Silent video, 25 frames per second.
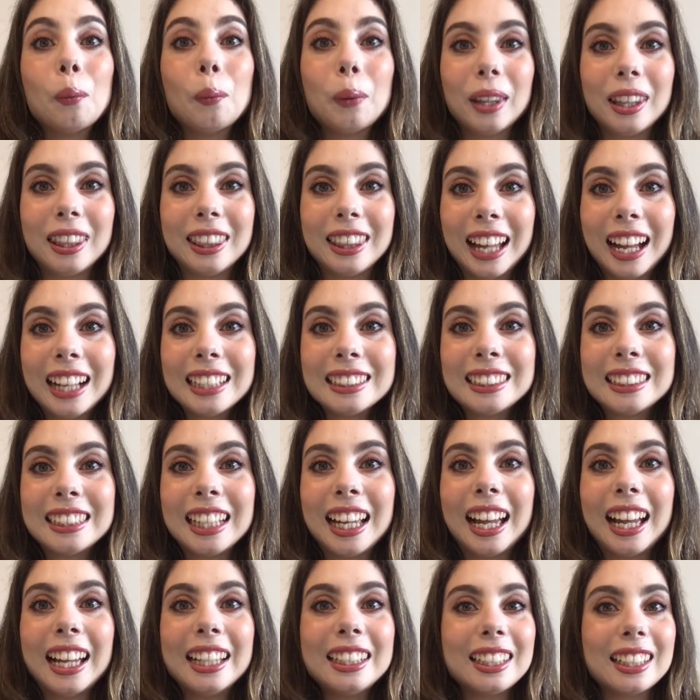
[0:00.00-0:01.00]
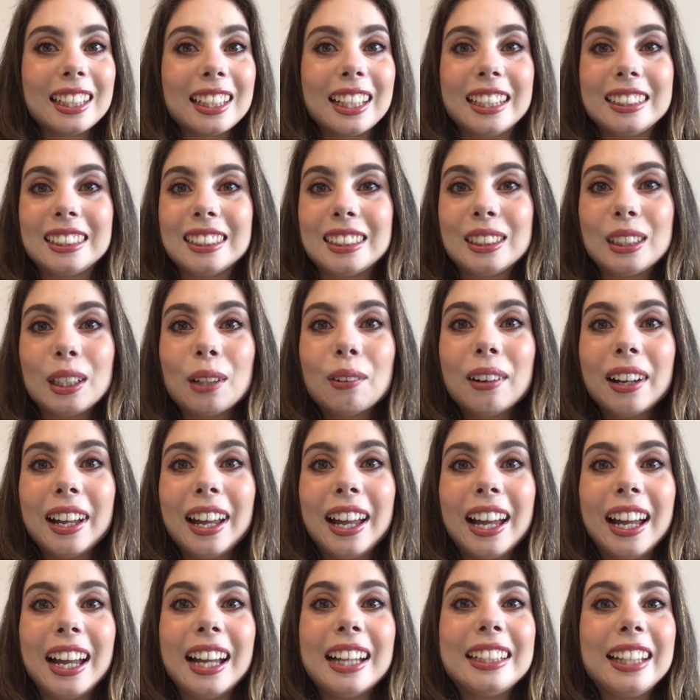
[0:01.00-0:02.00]
With that said, let's go
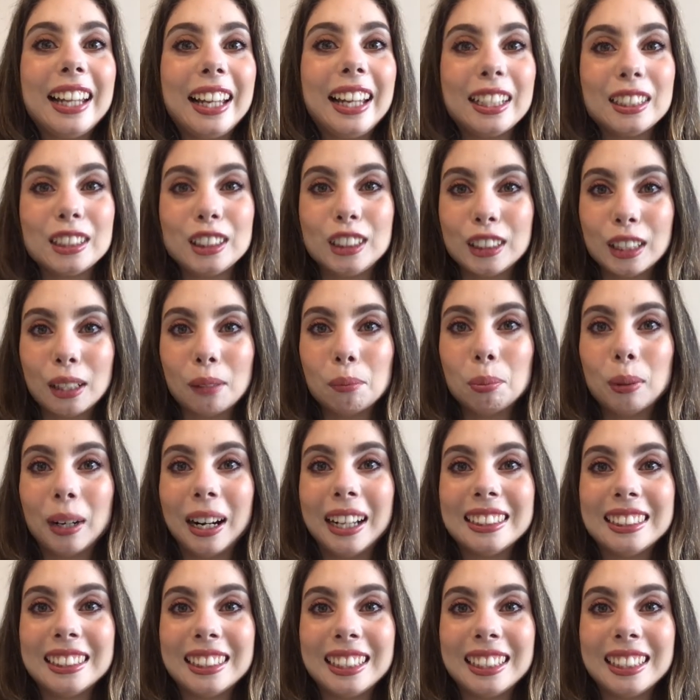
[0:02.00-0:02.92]
ahead and jump right